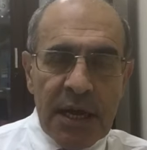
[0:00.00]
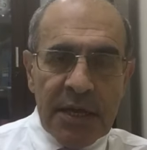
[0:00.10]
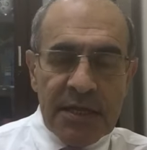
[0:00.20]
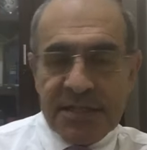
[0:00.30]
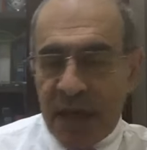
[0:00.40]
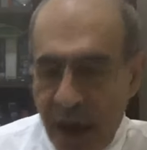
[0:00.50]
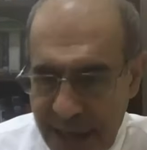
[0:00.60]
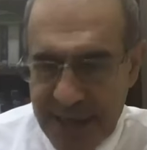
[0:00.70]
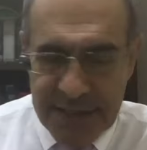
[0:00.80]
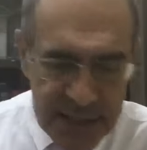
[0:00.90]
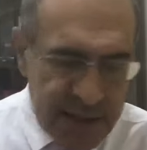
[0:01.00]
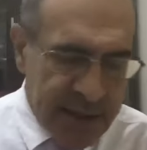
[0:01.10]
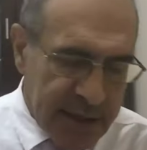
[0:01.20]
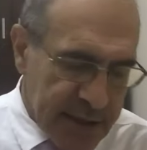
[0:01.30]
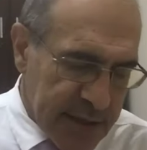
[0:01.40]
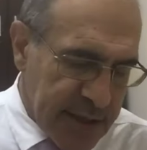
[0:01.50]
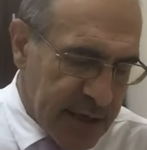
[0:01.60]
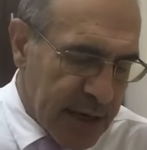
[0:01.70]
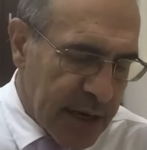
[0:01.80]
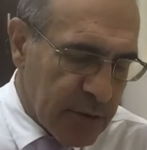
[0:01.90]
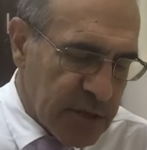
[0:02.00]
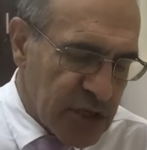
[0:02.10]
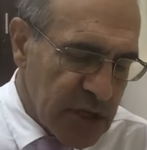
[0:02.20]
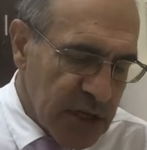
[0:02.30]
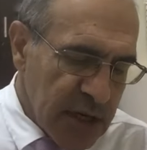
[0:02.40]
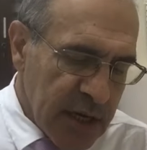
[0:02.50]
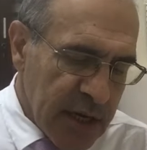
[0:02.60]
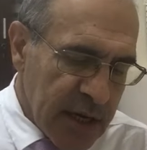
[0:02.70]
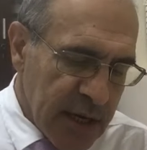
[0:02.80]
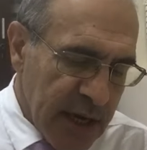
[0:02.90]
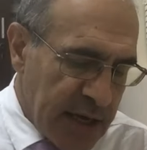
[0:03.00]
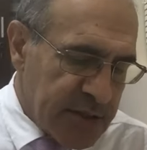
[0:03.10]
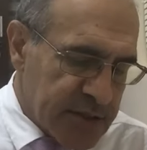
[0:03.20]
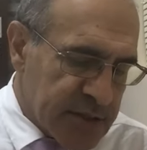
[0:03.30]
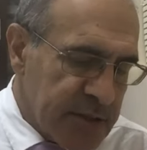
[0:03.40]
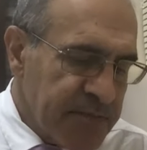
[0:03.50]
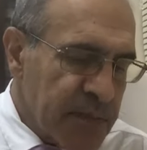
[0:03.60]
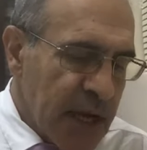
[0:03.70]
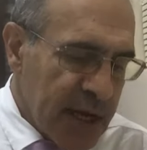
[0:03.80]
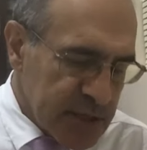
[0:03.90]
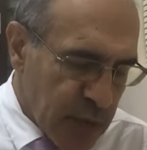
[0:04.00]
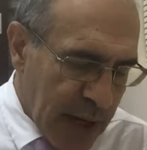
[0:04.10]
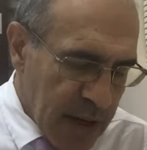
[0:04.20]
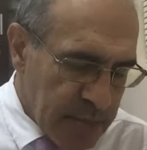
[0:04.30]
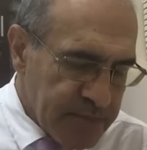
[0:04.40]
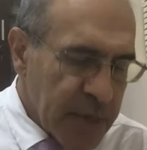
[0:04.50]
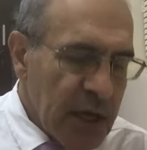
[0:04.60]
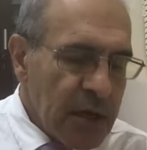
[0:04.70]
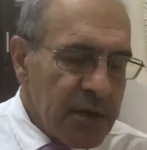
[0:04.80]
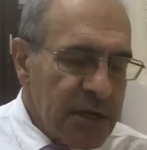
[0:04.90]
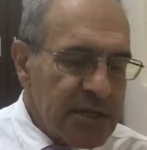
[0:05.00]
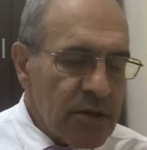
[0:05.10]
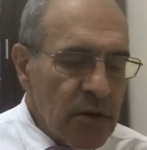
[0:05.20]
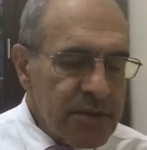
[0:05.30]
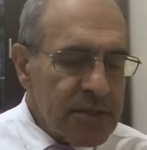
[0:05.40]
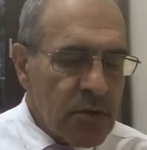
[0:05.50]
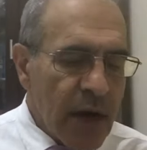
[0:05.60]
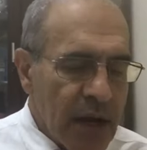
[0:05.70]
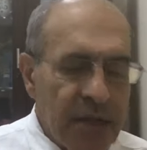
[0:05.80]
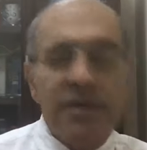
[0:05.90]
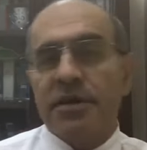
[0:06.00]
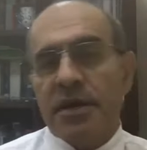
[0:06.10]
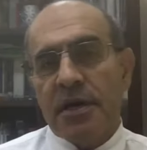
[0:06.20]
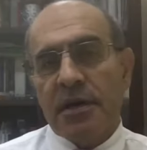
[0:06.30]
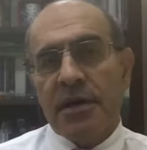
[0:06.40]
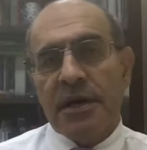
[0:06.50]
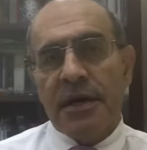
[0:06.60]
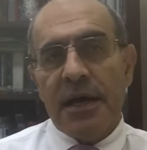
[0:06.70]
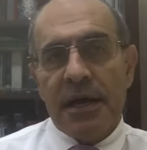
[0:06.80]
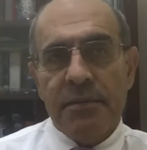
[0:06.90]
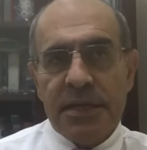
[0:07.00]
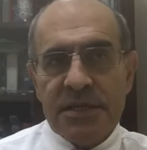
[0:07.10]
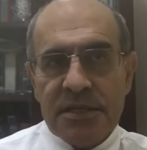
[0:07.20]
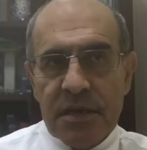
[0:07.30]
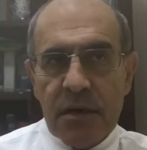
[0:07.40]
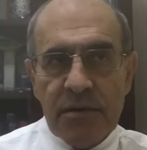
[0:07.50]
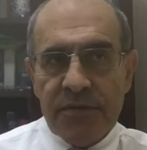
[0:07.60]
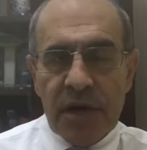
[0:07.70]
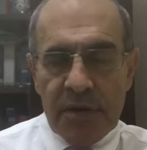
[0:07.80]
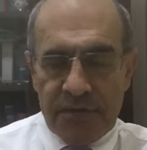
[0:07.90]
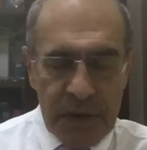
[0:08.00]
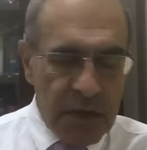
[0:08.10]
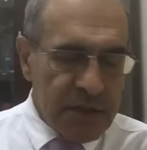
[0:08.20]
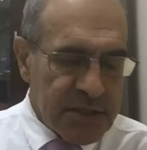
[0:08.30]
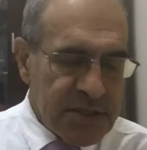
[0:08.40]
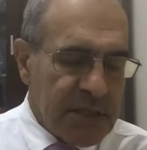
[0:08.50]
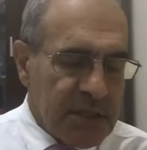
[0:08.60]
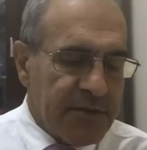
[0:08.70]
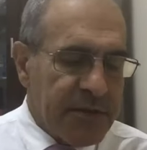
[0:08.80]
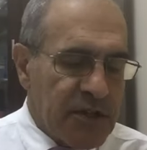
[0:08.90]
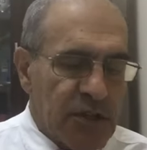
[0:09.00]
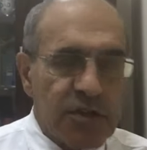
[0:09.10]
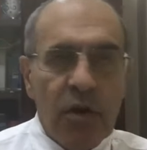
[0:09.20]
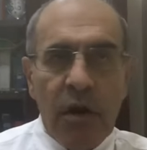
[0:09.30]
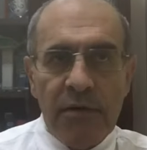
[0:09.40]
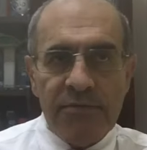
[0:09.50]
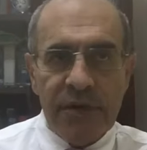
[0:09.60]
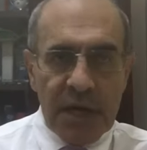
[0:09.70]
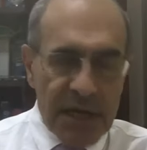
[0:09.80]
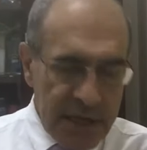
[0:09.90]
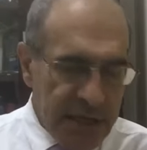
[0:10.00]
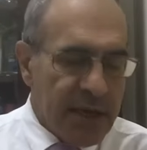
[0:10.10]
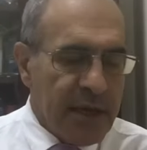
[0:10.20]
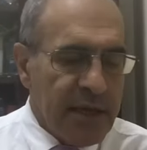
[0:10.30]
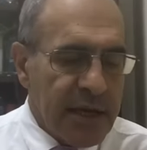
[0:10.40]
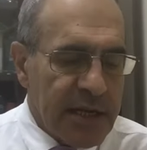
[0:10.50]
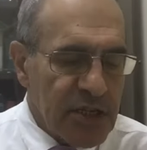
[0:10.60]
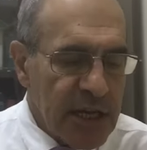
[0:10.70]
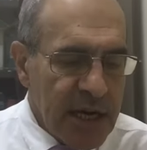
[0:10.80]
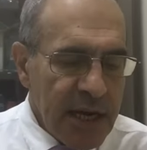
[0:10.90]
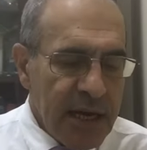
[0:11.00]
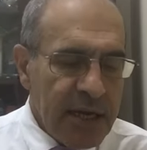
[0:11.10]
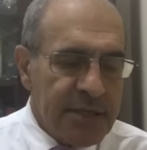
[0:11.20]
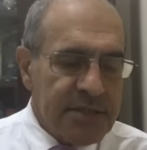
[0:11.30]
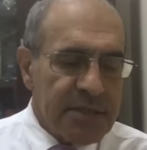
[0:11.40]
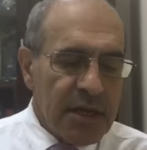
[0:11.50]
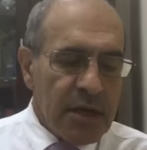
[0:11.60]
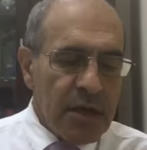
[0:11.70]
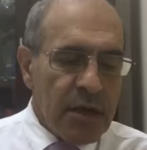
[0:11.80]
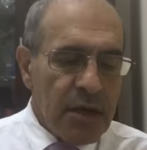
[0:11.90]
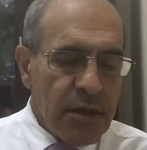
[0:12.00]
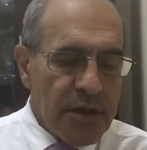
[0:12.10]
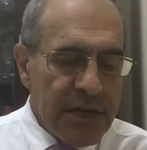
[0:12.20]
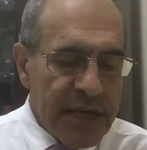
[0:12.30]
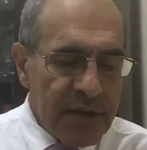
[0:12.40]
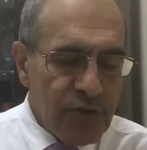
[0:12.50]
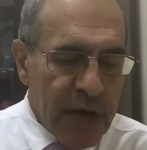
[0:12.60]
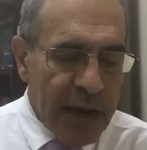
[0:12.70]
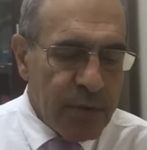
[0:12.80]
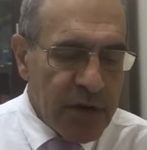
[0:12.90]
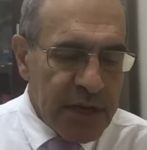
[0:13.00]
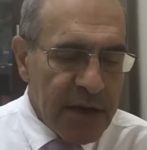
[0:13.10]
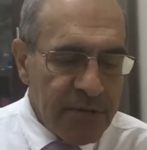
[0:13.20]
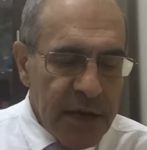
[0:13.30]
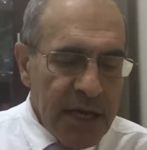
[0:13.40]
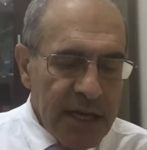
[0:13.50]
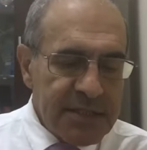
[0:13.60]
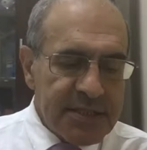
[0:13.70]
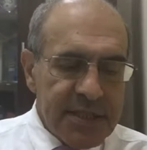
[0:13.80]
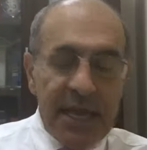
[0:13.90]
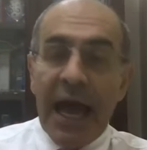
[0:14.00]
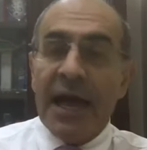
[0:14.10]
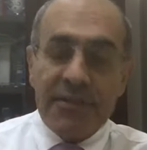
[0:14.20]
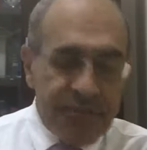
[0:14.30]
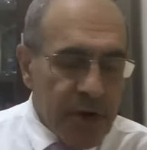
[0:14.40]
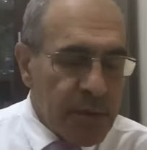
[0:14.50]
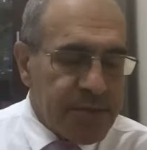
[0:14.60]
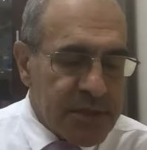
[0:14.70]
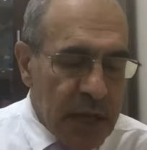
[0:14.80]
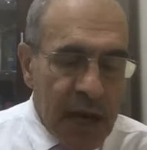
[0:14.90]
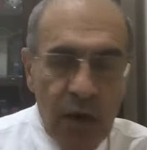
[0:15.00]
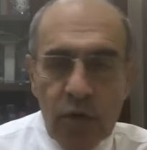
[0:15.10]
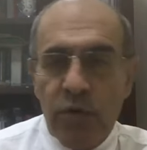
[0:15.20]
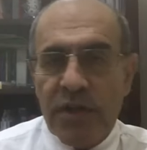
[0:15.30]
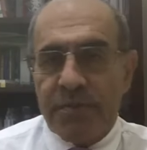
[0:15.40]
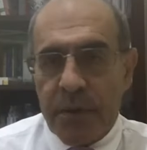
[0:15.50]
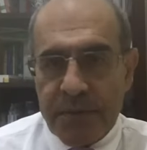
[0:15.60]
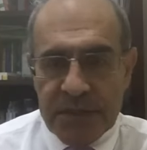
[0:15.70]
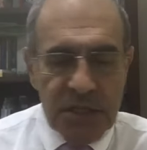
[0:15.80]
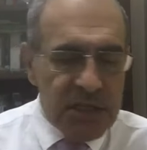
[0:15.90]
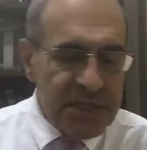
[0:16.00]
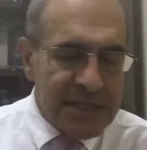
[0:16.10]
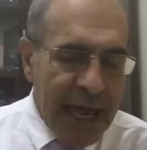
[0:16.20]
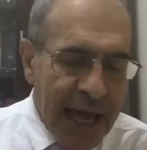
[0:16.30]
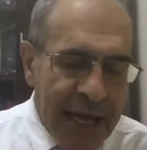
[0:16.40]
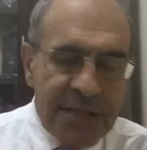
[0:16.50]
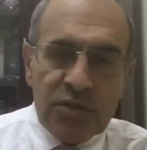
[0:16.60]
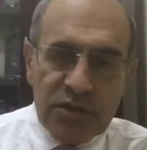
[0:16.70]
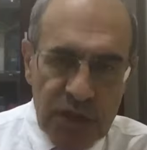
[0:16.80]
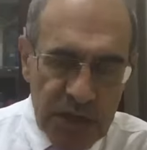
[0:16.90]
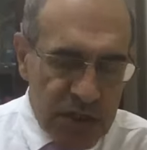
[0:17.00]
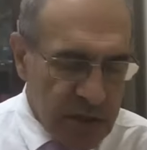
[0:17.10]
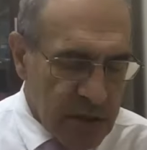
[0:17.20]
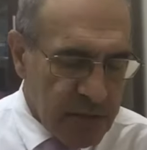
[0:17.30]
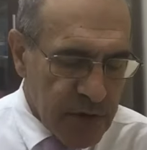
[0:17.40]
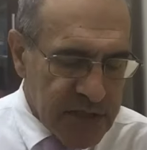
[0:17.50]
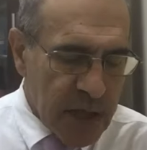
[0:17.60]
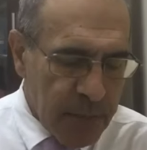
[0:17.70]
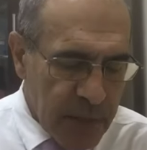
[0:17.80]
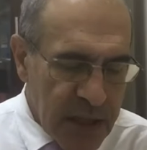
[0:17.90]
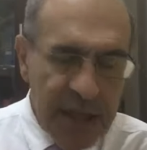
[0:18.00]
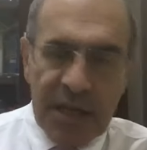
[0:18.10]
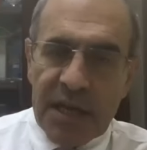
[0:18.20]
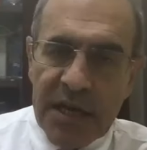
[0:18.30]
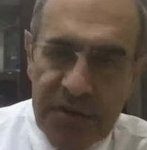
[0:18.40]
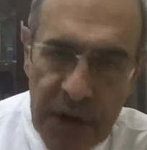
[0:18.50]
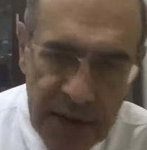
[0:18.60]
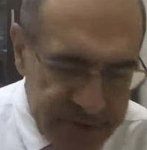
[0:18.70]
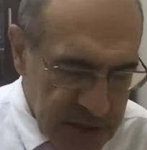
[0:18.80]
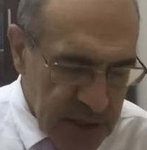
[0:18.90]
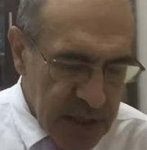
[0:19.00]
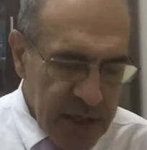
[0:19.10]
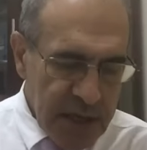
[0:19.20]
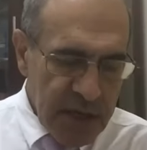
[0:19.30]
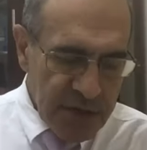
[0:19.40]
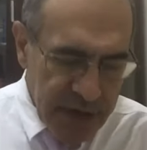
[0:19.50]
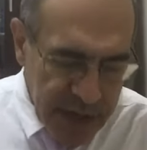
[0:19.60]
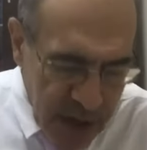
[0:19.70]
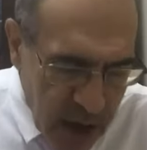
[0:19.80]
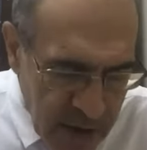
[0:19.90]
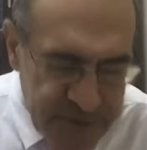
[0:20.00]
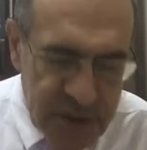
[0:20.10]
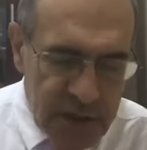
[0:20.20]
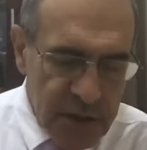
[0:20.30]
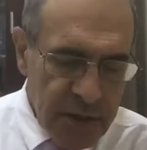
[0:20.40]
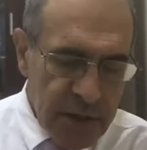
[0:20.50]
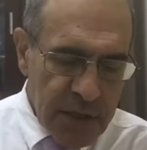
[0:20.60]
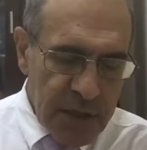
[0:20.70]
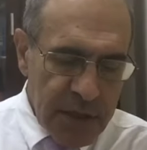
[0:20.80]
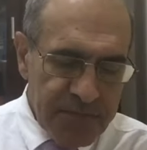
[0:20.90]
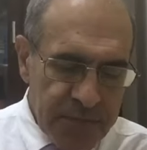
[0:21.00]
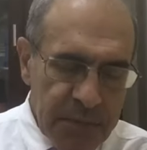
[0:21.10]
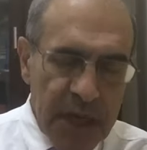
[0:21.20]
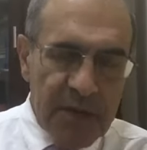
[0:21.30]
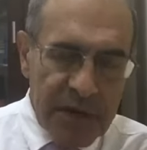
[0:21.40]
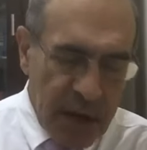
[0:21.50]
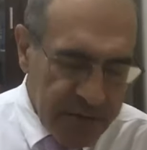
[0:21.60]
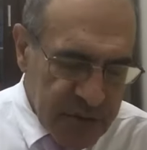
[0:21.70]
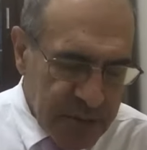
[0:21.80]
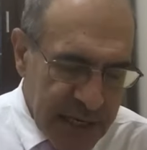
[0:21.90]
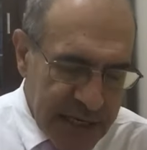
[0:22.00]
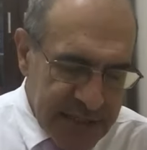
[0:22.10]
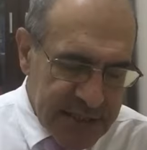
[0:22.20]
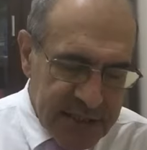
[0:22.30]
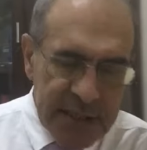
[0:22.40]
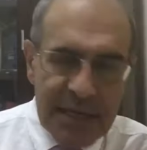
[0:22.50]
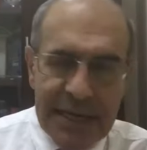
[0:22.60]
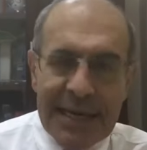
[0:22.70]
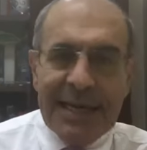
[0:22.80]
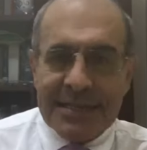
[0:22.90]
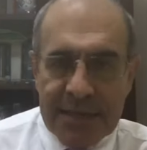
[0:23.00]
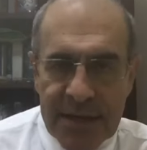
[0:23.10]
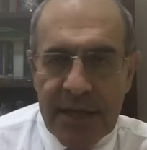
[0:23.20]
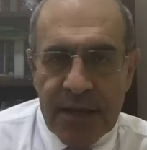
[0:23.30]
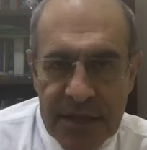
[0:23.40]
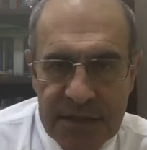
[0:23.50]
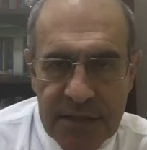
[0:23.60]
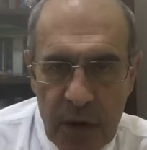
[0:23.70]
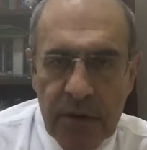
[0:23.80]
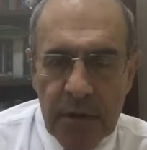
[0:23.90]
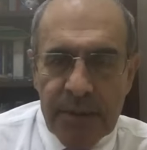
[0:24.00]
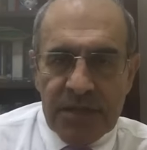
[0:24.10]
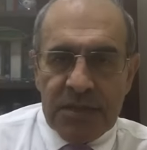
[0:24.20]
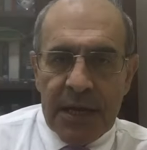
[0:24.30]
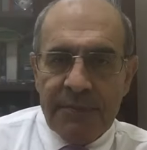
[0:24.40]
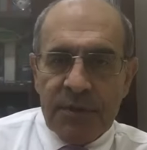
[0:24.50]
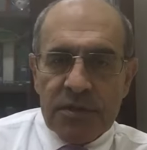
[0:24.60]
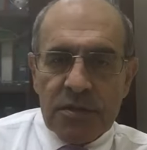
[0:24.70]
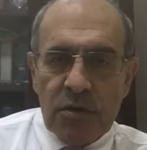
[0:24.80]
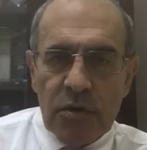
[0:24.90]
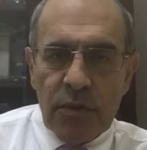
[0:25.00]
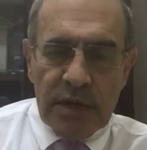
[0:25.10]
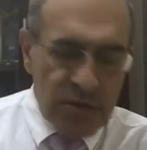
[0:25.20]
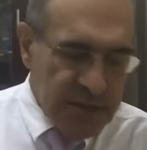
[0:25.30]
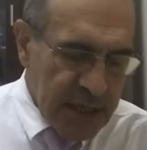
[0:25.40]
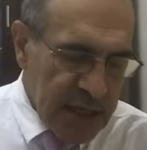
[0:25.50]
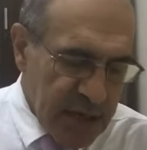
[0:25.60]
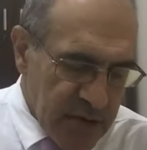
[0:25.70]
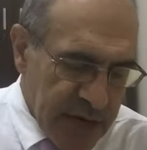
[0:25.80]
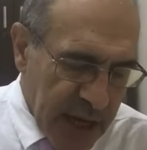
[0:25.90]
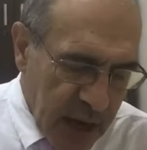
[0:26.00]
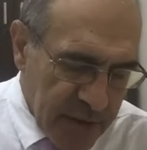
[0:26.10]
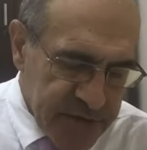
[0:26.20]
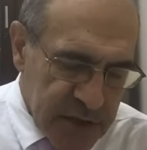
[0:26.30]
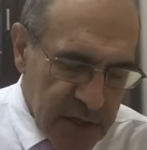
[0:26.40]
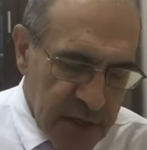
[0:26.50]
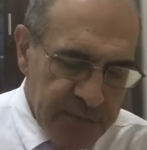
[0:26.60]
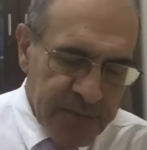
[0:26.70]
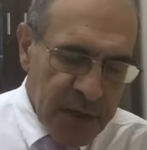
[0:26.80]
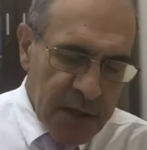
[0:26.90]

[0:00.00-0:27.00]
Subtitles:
it's highly technical, the legal language is as well. There is also another element of a distinctive feature of legal English is the legal vocabulary is the adverbs along with prepositions and conjunction. For example, hereafter, hereinafter. Hereinafter mean listed later in this document. So when you say hereinafter,